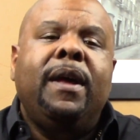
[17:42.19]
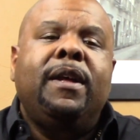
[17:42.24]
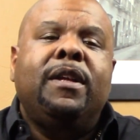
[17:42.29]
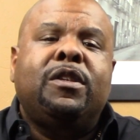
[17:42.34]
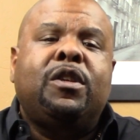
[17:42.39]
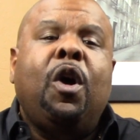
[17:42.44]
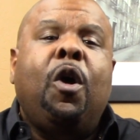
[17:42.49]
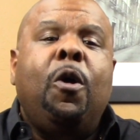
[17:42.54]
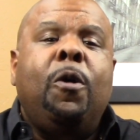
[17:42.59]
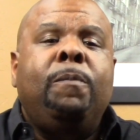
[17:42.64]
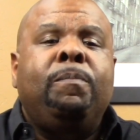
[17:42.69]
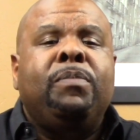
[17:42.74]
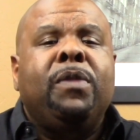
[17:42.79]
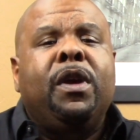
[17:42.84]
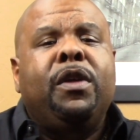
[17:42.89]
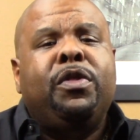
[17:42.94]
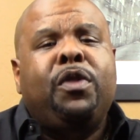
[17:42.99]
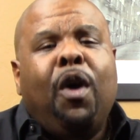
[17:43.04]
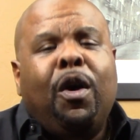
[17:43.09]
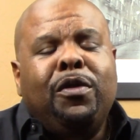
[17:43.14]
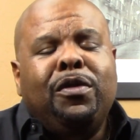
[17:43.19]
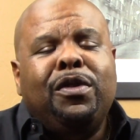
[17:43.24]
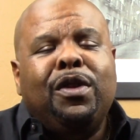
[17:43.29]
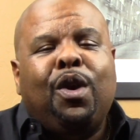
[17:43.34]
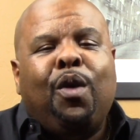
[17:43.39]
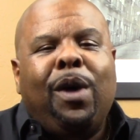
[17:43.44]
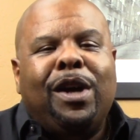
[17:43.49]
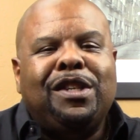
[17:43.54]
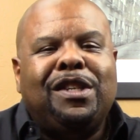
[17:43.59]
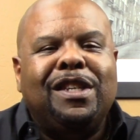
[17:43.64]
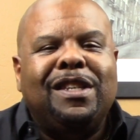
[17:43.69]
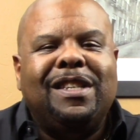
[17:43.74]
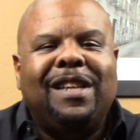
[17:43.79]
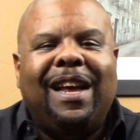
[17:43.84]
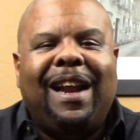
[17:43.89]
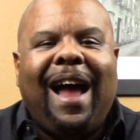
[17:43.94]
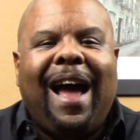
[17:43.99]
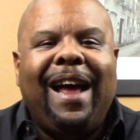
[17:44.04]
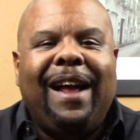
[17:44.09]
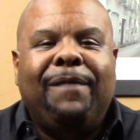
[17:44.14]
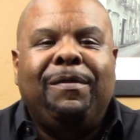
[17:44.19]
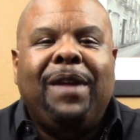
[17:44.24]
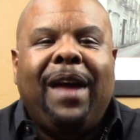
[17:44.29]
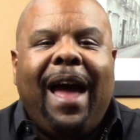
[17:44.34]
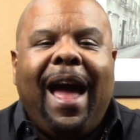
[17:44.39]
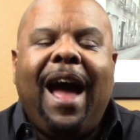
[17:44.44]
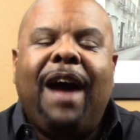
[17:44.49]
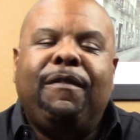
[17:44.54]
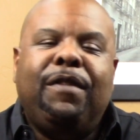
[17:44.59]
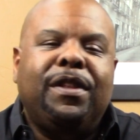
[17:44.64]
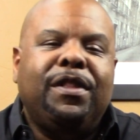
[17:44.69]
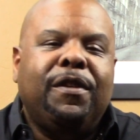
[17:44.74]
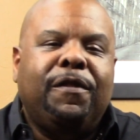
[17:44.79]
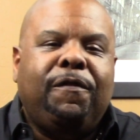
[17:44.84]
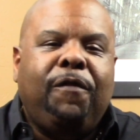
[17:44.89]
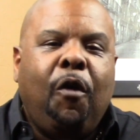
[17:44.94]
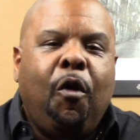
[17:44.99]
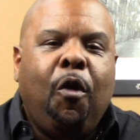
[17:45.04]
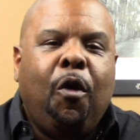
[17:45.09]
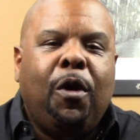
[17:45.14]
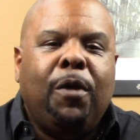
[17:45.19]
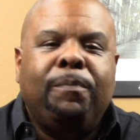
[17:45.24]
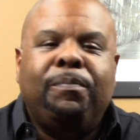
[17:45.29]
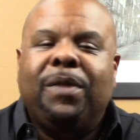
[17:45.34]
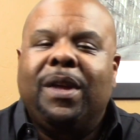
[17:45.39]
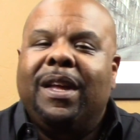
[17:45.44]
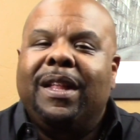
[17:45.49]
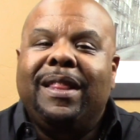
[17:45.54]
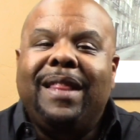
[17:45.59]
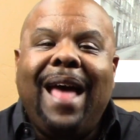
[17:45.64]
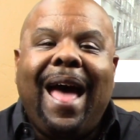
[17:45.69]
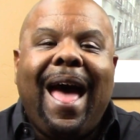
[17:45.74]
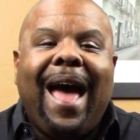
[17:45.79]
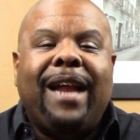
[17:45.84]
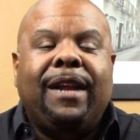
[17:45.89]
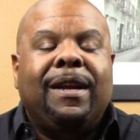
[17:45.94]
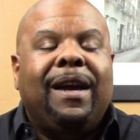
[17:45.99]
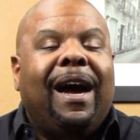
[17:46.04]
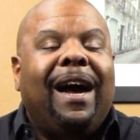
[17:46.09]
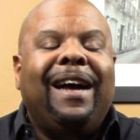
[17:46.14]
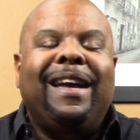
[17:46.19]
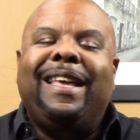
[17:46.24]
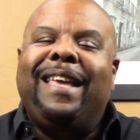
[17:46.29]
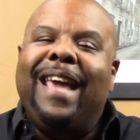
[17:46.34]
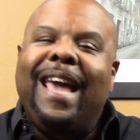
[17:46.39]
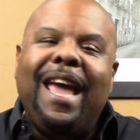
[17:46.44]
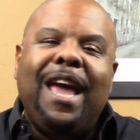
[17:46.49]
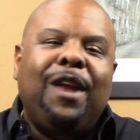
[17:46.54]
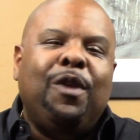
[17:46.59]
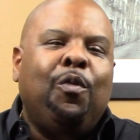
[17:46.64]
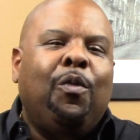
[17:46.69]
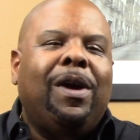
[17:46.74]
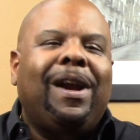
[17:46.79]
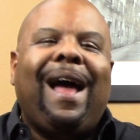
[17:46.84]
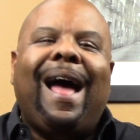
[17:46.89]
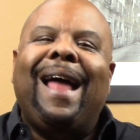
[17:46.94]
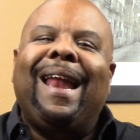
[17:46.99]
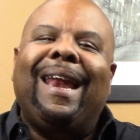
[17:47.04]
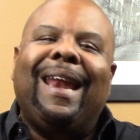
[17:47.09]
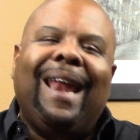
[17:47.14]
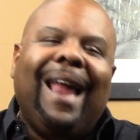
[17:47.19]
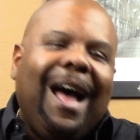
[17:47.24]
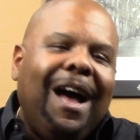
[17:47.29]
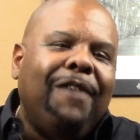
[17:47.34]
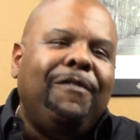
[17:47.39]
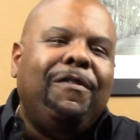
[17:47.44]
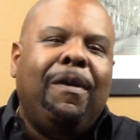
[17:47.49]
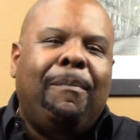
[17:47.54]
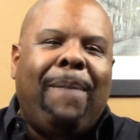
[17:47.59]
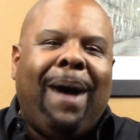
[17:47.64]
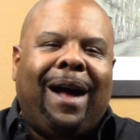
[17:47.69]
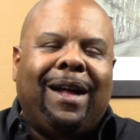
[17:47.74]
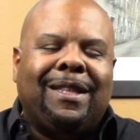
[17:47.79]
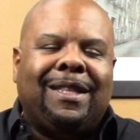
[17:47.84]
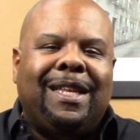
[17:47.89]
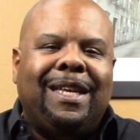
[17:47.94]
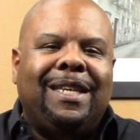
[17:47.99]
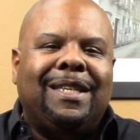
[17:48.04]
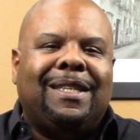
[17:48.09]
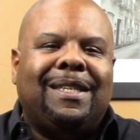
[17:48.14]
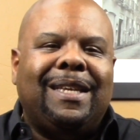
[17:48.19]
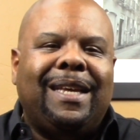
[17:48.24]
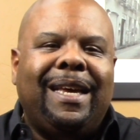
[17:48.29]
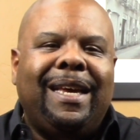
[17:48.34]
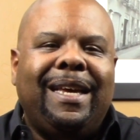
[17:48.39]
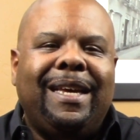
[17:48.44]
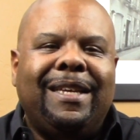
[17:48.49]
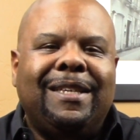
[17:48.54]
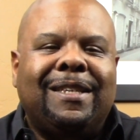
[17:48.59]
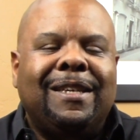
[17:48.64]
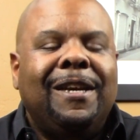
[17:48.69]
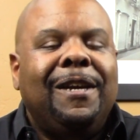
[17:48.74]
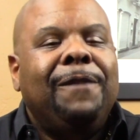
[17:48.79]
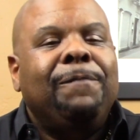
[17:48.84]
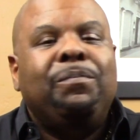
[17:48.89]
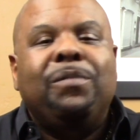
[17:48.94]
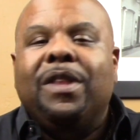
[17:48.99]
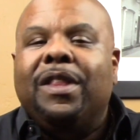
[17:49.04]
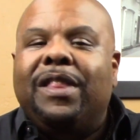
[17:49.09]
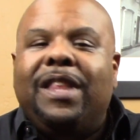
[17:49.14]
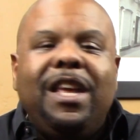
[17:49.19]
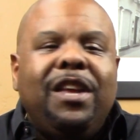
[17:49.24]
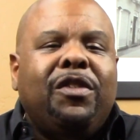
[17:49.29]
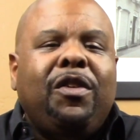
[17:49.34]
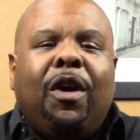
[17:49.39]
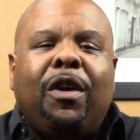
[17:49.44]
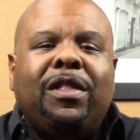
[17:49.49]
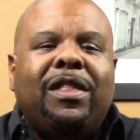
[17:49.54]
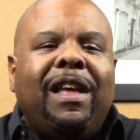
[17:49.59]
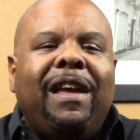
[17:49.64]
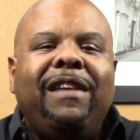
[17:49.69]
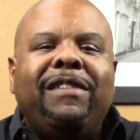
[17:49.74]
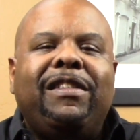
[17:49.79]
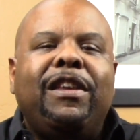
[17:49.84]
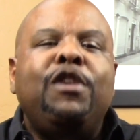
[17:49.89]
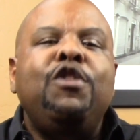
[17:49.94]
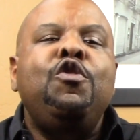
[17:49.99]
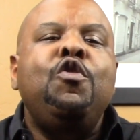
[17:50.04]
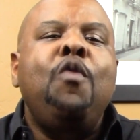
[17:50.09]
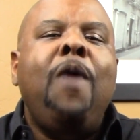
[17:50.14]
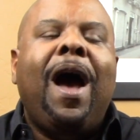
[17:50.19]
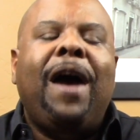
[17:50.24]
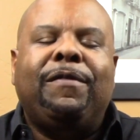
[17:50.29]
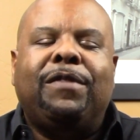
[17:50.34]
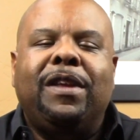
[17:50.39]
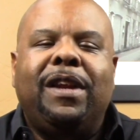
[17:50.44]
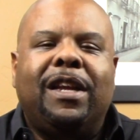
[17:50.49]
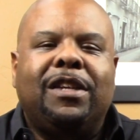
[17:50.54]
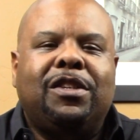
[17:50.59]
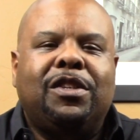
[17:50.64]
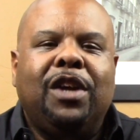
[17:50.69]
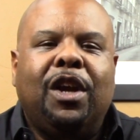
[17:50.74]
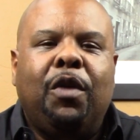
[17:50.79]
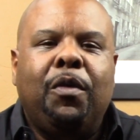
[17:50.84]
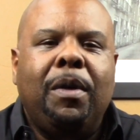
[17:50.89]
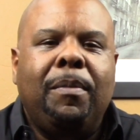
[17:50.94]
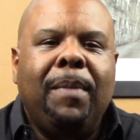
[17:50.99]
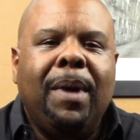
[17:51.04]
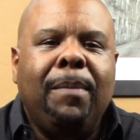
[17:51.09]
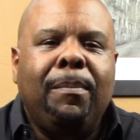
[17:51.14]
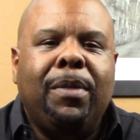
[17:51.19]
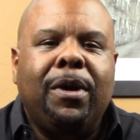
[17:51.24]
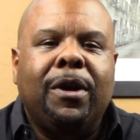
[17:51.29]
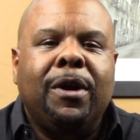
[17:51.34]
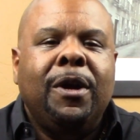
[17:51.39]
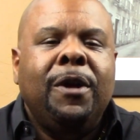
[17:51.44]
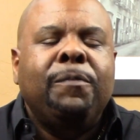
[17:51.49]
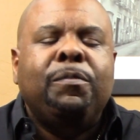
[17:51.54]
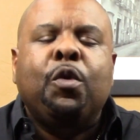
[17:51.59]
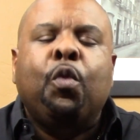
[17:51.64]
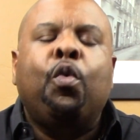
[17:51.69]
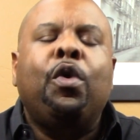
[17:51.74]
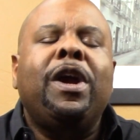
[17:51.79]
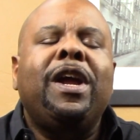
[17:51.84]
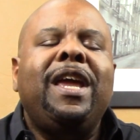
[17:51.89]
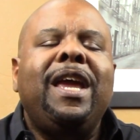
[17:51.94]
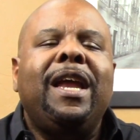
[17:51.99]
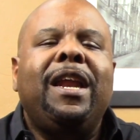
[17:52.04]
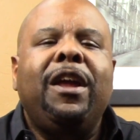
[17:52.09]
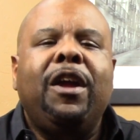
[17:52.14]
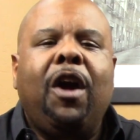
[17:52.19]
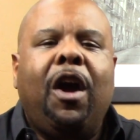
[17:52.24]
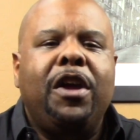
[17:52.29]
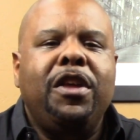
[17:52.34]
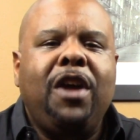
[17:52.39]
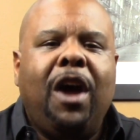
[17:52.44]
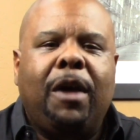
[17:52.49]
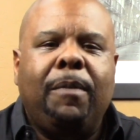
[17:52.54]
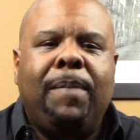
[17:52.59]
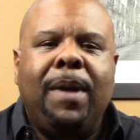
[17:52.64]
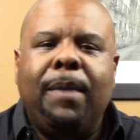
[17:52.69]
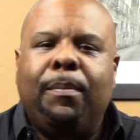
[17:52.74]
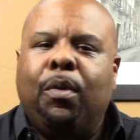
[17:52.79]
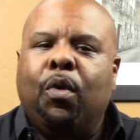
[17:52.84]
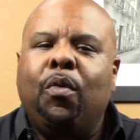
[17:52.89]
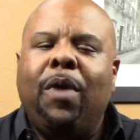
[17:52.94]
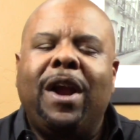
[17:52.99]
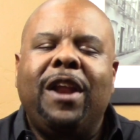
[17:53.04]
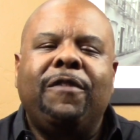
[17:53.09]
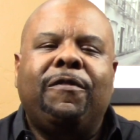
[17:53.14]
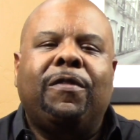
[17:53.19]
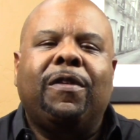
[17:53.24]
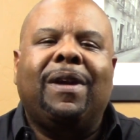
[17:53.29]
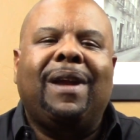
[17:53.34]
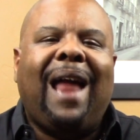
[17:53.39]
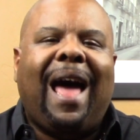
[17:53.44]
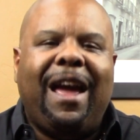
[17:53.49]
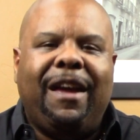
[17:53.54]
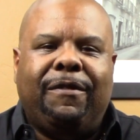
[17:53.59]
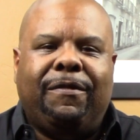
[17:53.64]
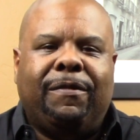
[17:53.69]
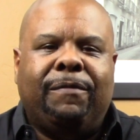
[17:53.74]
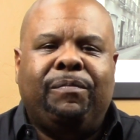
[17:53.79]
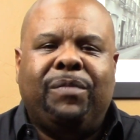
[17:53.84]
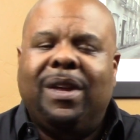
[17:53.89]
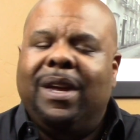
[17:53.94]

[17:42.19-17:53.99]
So those are the questions that I have on the form that, again, what I love about this is these aren't things that you have to necessarily remember. We're getting our young people ready for life.